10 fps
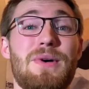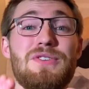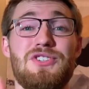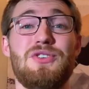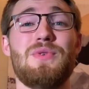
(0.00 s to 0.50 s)

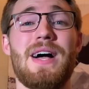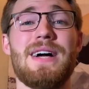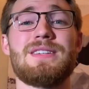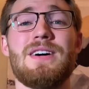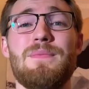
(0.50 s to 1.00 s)
build you
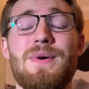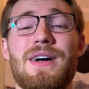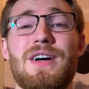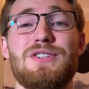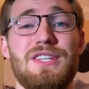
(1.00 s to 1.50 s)
guys up
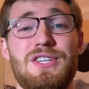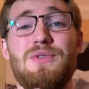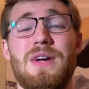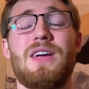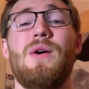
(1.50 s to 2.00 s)
so that
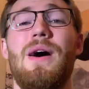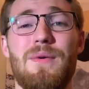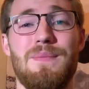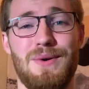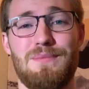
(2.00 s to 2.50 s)
you can go out
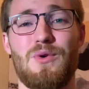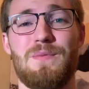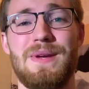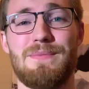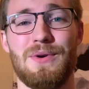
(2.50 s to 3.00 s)
and build more
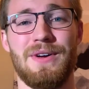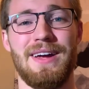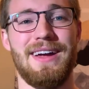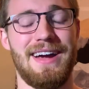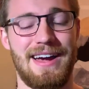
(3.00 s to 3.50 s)
people.
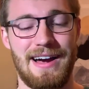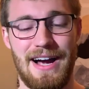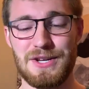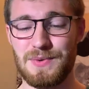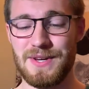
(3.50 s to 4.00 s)

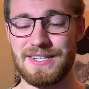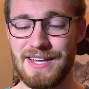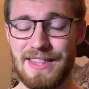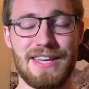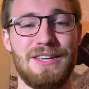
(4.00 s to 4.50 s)
I just want to say
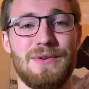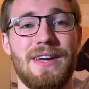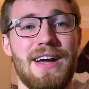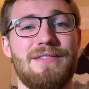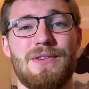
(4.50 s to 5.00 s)
thank you
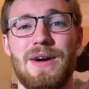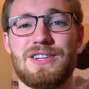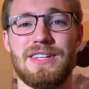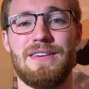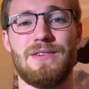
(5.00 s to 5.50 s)
again for
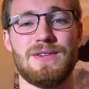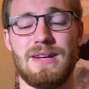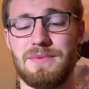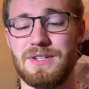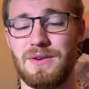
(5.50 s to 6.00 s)
watching that first
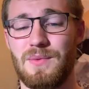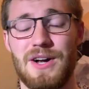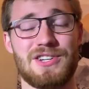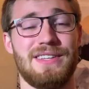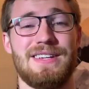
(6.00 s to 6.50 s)
episode and
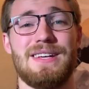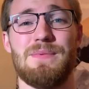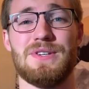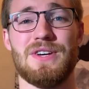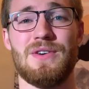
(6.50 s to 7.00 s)
watching this
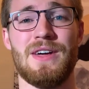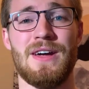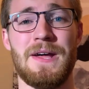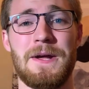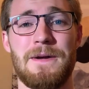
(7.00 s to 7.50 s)
episode.
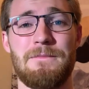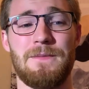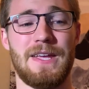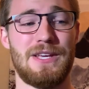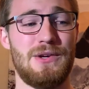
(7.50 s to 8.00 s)

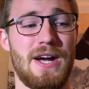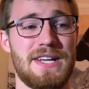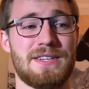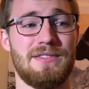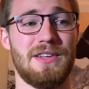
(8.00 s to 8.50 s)
Like you
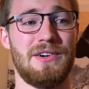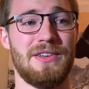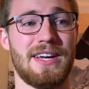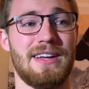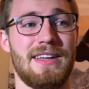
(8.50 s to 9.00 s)
guys have
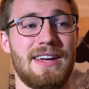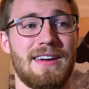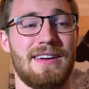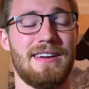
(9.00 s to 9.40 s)
literally like